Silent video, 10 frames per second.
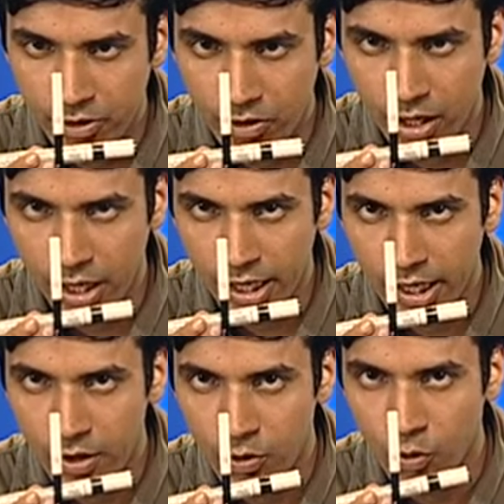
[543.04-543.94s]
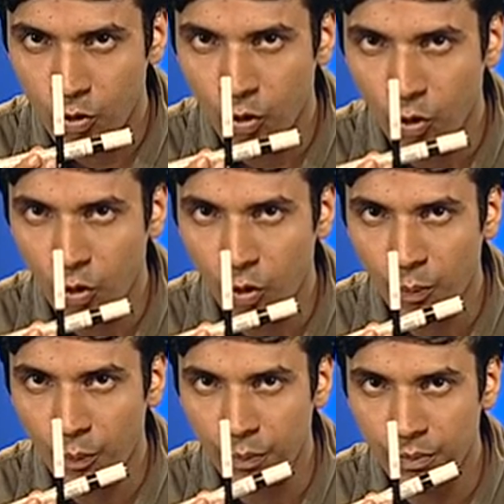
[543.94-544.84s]
try to
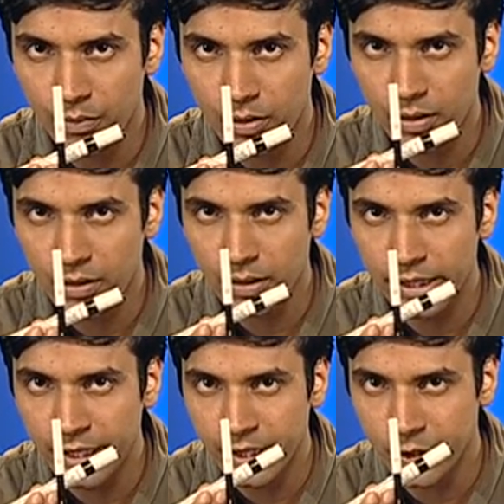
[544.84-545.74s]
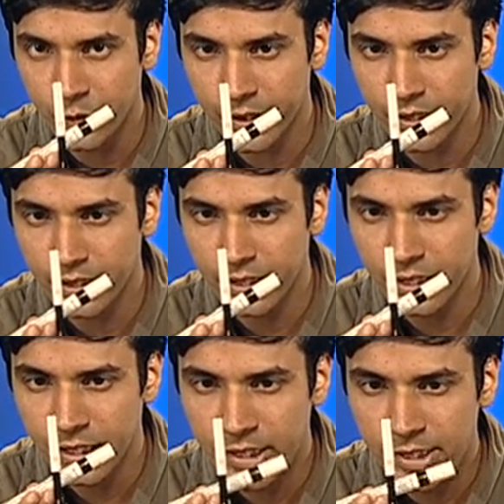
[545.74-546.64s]
go nearer to it.
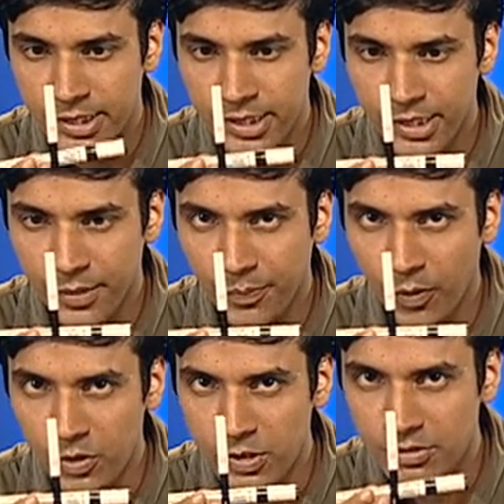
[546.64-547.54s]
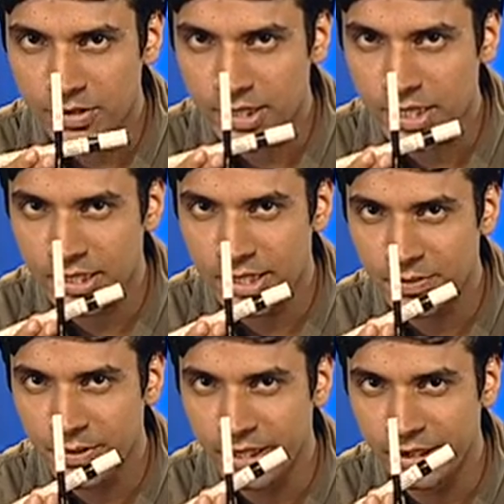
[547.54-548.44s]
Since the positive charge is
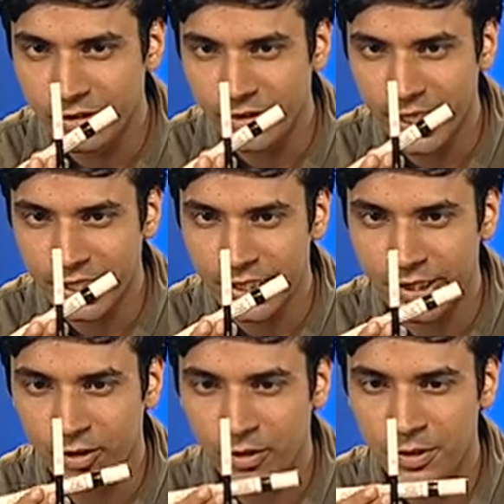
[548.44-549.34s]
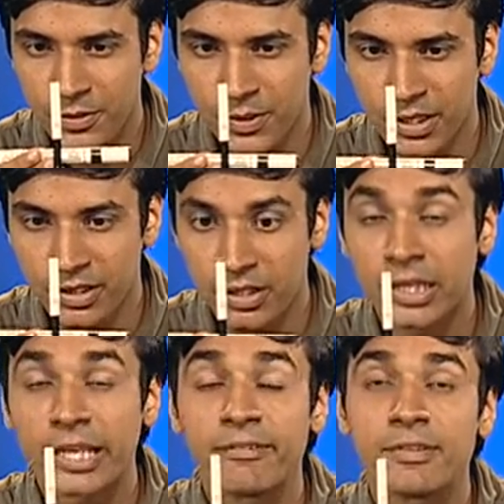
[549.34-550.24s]
being attracted or is
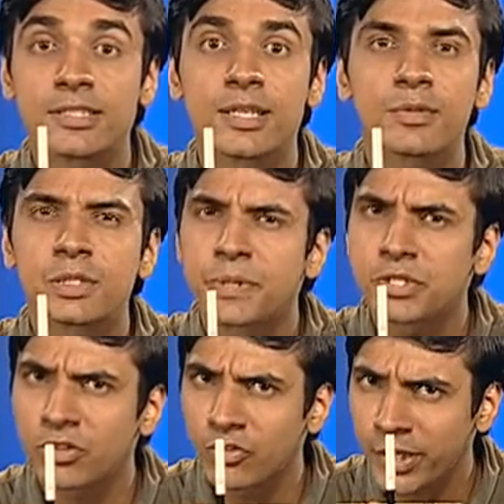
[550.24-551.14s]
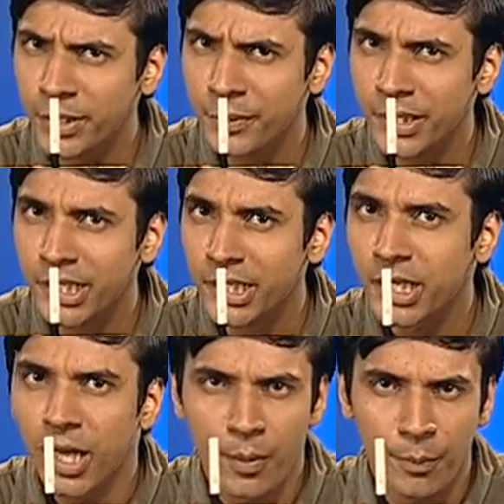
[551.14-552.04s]
being given some special treatment
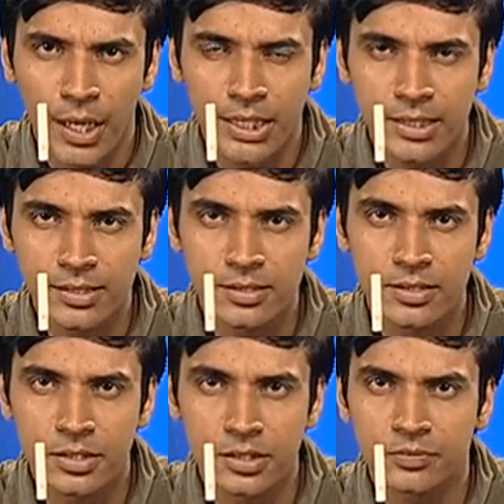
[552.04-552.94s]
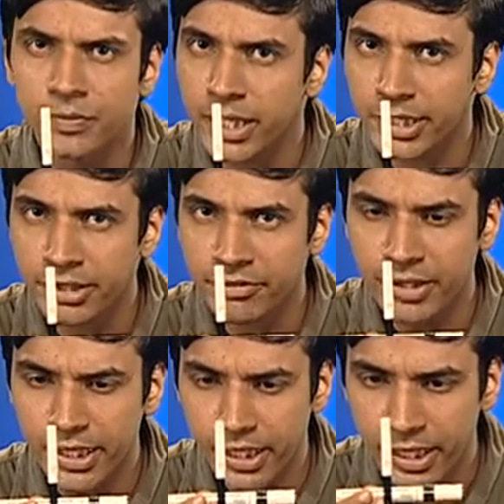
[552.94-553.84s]
by this electric
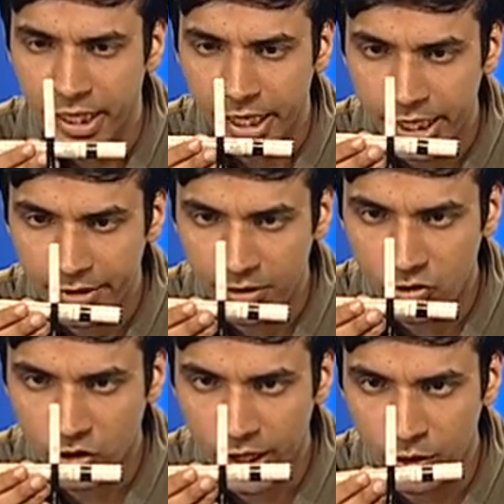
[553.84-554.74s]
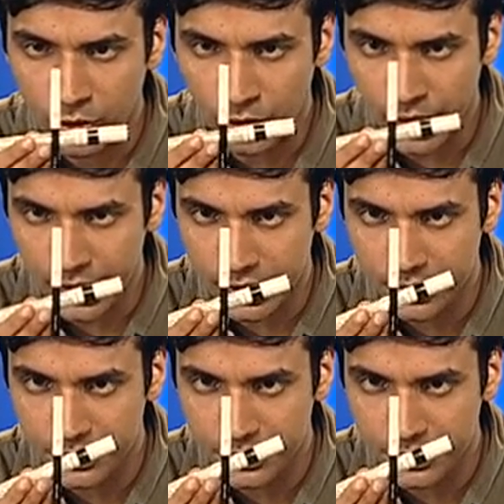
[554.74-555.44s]
field, it will try to rotate.